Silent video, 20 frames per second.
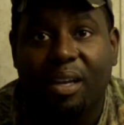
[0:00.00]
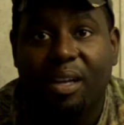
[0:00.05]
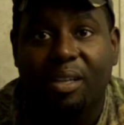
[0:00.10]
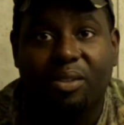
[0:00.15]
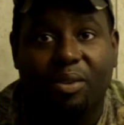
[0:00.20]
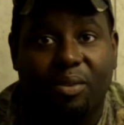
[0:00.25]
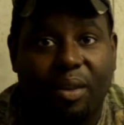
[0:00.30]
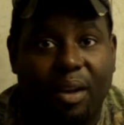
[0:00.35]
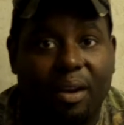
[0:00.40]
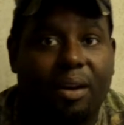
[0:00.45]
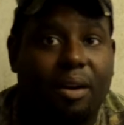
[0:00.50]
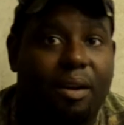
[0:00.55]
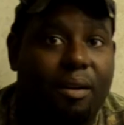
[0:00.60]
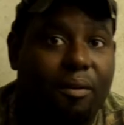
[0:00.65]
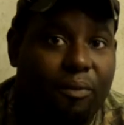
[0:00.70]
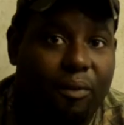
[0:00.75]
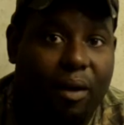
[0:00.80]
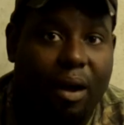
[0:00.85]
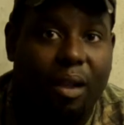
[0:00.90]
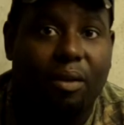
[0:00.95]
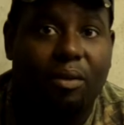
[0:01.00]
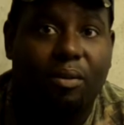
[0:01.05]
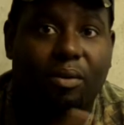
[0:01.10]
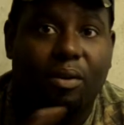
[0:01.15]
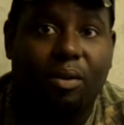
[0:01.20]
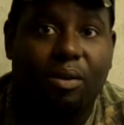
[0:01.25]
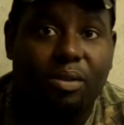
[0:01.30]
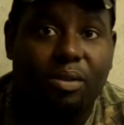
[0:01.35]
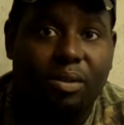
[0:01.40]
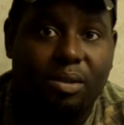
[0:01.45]
So they're going to follow
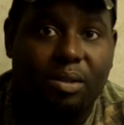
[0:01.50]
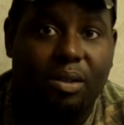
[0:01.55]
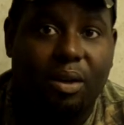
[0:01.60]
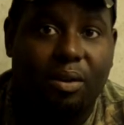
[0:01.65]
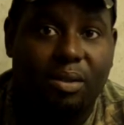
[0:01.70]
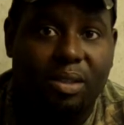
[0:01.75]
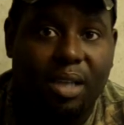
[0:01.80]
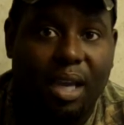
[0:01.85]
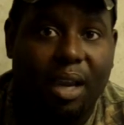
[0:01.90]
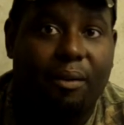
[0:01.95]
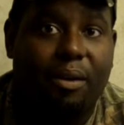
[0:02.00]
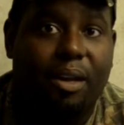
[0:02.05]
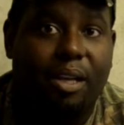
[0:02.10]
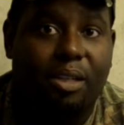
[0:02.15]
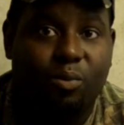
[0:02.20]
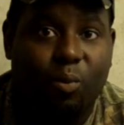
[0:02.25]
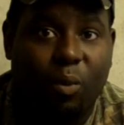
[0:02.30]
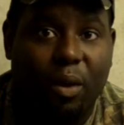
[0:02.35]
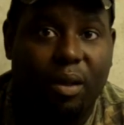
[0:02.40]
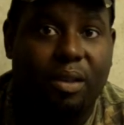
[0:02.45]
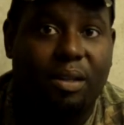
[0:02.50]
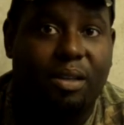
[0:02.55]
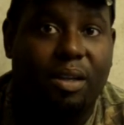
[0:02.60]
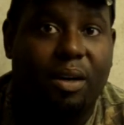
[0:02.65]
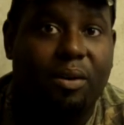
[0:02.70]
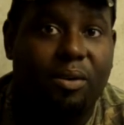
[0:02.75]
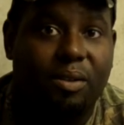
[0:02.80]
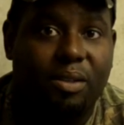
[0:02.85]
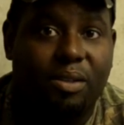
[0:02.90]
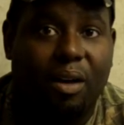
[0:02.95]
those areas where the
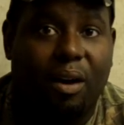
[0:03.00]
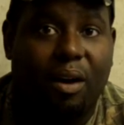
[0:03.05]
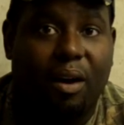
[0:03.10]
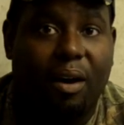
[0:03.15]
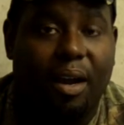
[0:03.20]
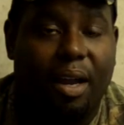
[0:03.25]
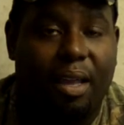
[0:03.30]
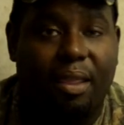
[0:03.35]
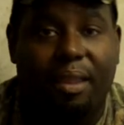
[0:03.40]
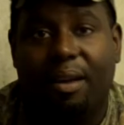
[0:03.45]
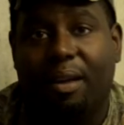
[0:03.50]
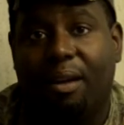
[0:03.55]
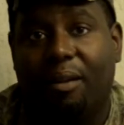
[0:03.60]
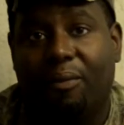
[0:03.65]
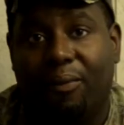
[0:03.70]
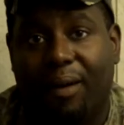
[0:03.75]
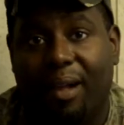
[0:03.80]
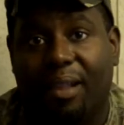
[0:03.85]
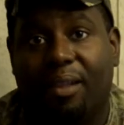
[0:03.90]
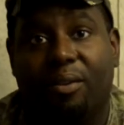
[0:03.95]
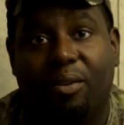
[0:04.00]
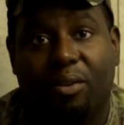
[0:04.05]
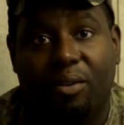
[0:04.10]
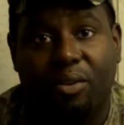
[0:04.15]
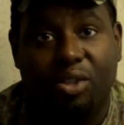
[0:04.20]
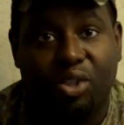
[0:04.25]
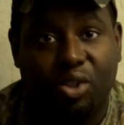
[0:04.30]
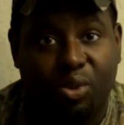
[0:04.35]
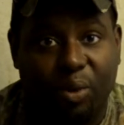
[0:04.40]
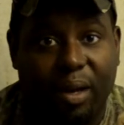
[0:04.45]
does are, and they're going to follow
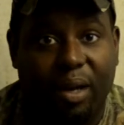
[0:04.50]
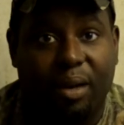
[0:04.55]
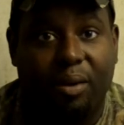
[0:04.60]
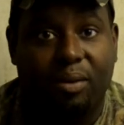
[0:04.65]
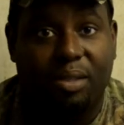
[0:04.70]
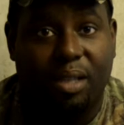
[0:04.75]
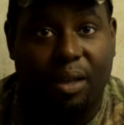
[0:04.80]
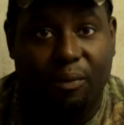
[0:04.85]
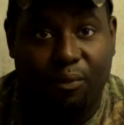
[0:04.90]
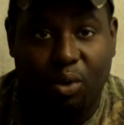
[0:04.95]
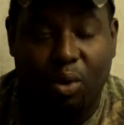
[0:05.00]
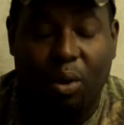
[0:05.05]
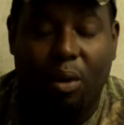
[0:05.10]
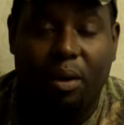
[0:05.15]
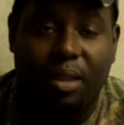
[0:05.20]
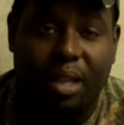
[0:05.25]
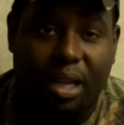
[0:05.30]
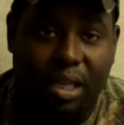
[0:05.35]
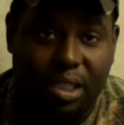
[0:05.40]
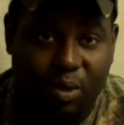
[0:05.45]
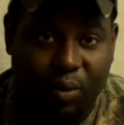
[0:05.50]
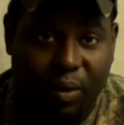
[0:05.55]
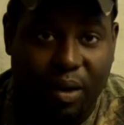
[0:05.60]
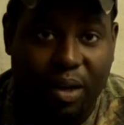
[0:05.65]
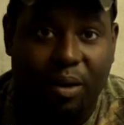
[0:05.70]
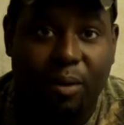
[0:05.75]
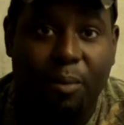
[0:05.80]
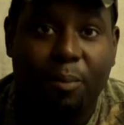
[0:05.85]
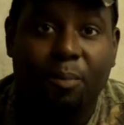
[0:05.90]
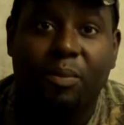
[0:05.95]
those trails. If you're on that
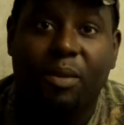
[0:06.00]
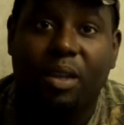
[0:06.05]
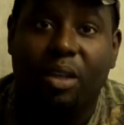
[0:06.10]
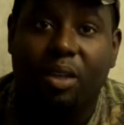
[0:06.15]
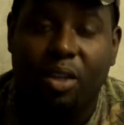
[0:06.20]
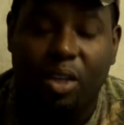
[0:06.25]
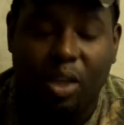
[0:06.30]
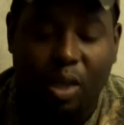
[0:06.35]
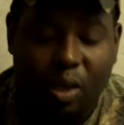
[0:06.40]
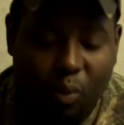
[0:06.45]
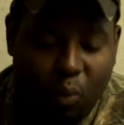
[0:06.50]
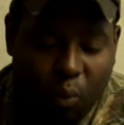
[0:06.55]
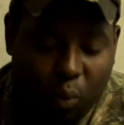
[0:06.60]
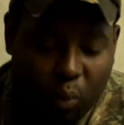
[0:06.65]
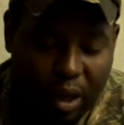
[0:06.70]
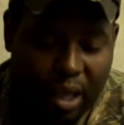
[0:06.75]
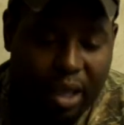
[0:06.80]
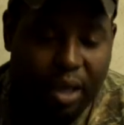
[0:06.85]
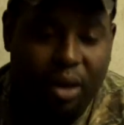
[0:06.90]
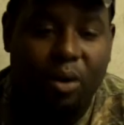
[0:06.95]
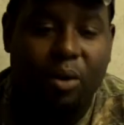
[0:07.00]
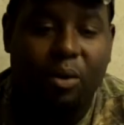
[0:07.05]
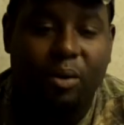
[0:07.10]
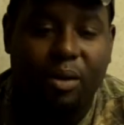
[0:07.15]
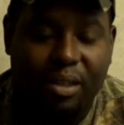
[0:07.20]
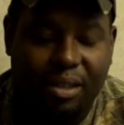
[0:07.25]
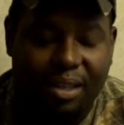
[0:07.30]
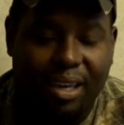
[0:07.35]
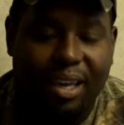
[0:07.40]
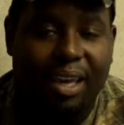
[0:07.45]
trail, you
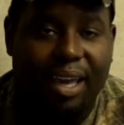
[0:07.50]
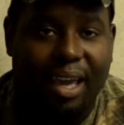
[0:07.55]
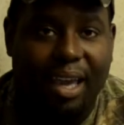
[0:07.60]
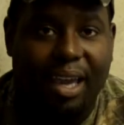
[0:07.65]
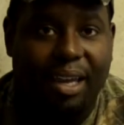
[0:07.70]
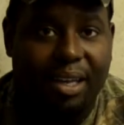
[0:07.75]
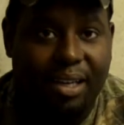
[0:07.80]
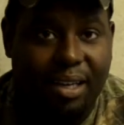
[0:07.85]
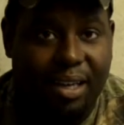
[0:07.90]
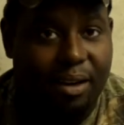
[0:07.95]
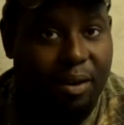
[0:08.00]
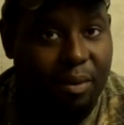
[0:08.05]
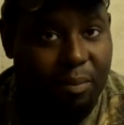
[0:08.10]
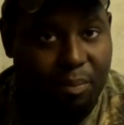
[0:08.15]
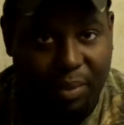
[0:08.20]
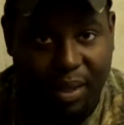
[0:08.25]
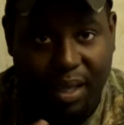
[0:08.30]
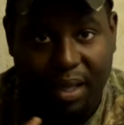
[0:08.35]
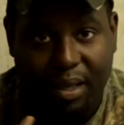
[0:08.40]
will get a deer.